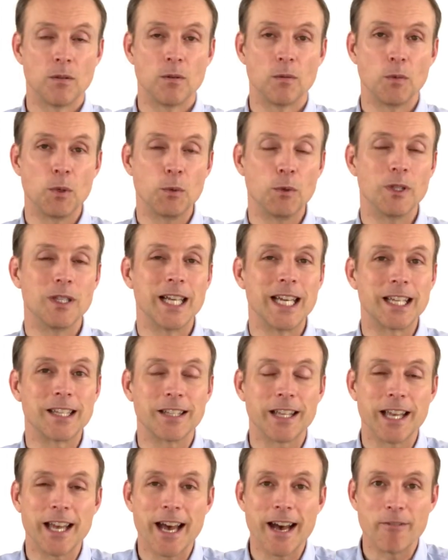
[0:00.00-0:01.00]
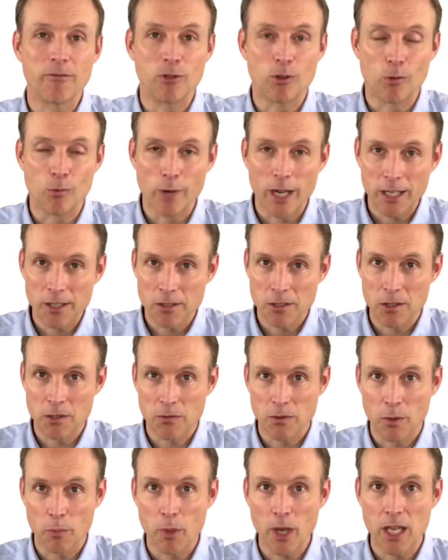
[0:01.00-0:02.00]
We will likely have directions
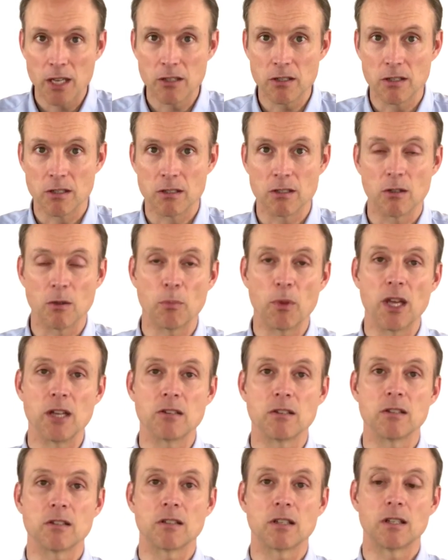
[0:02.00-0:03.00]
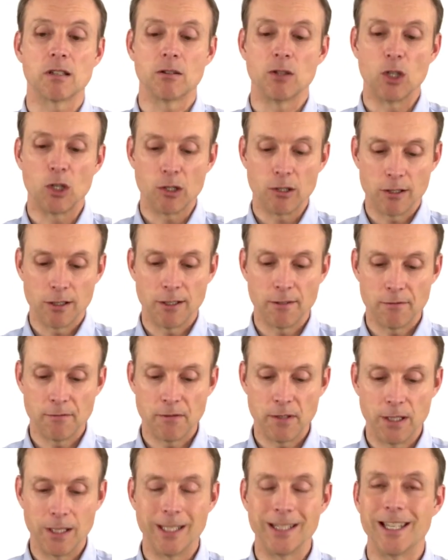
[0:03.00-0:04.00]
for the patients, so the patients can largely
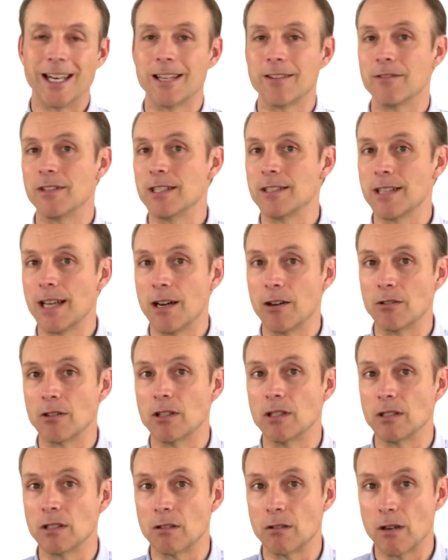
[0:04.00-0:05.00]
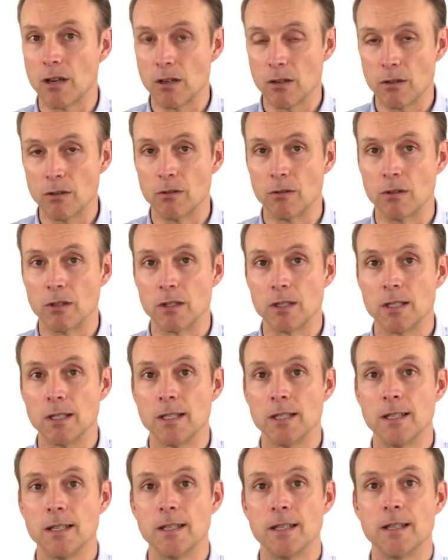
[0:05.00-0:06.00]
fill a lot of this out on their own.
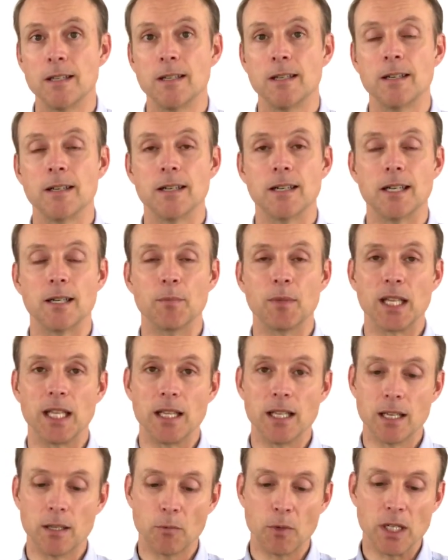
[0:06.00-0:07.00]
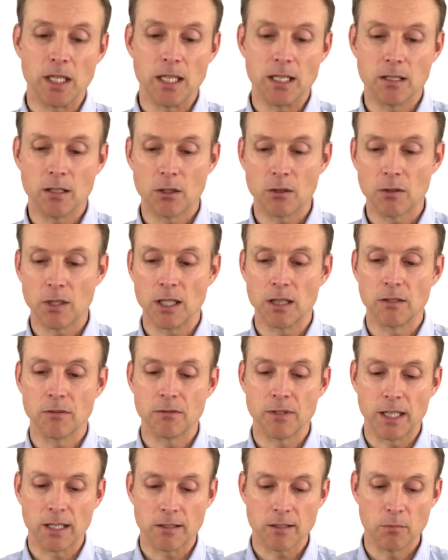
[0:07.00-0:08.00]
And again, we need to create the
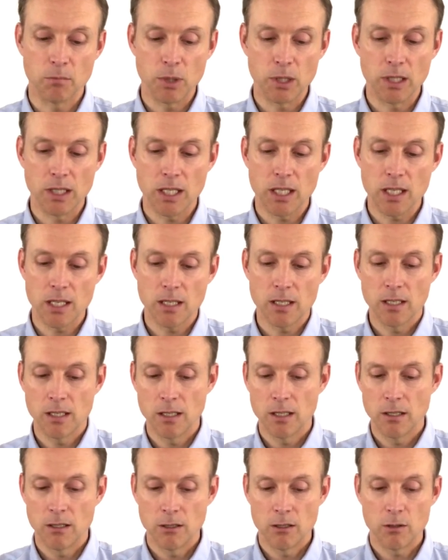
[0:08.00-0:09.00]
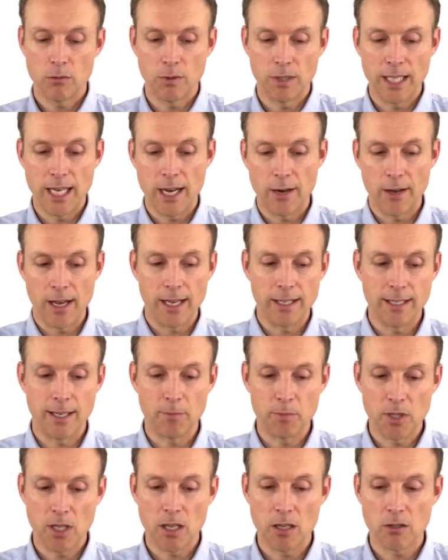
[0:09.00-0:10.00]
flexibility to allow
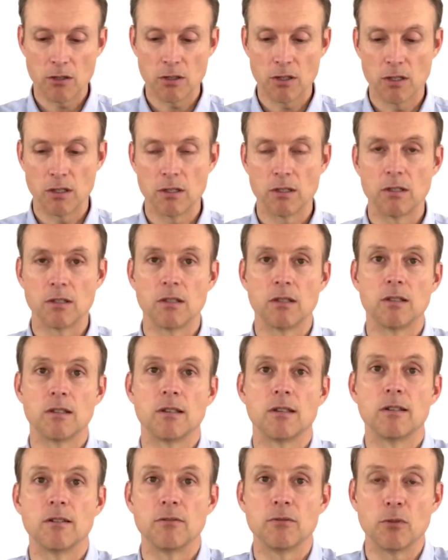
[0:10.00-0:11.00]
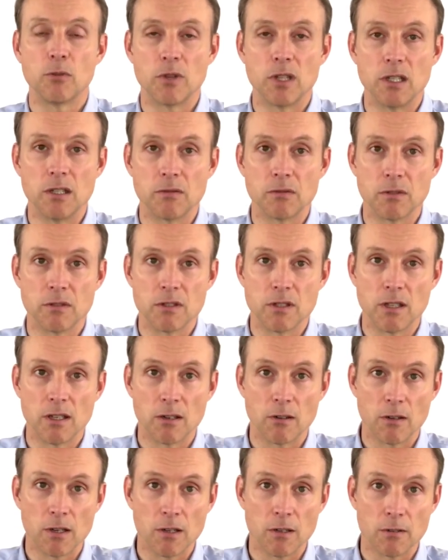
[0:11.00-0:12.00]
adaptation for the different
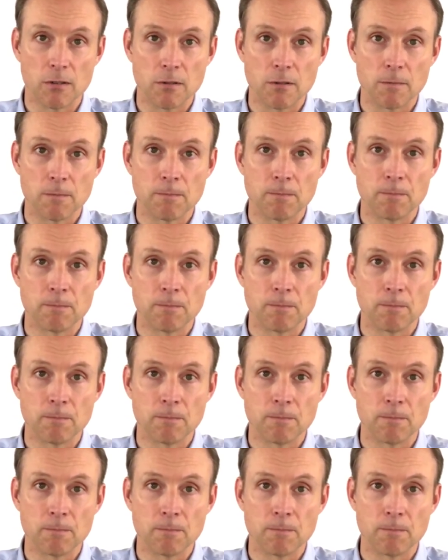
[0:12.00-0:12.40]
scenarios.